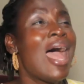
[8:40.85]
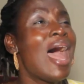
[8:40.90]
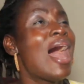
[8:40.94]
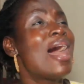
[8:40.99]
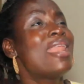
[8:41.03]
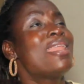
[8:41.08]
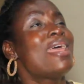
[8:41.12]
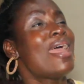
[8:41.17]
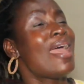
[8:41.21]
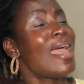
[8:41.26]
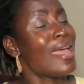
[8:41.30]

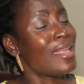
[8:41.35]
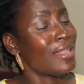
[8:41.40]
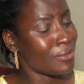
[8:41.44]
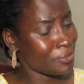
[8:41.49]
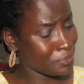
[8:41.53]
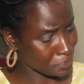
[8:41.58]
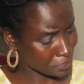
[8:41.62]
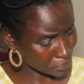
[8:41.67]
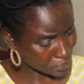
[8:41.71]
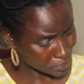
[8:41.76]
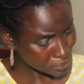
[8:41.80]
and
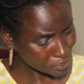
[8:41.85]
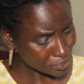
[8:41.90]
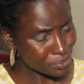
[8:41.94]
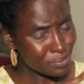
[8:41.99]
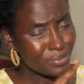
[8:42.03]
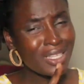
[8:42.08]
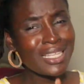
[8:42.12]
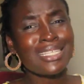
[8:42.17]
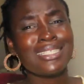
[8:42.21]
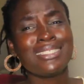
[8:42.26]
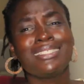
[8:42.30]

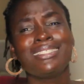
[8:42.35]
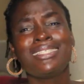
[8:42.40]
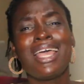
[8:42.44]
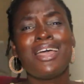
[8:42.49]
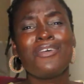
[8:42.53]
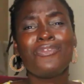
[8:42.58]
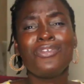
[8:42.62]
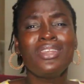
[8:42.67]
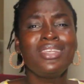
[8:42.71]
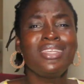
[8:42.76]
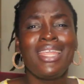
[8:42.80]

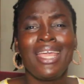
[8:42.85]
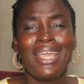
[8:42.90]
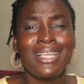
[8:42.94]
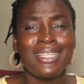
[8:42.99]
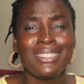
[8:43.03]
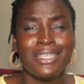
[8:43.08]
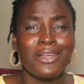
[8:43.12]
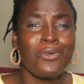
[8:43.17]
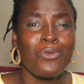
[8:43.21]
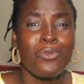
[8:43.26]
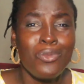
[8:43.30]
7
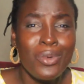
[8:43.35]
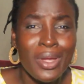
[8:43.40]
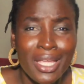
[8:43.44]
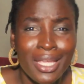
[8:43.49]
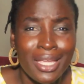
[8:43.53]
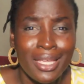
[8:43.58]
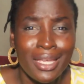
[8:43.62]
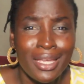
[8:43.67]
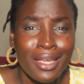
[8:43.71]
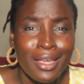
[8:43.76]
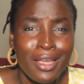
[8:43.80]
days a
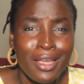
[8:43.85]
week,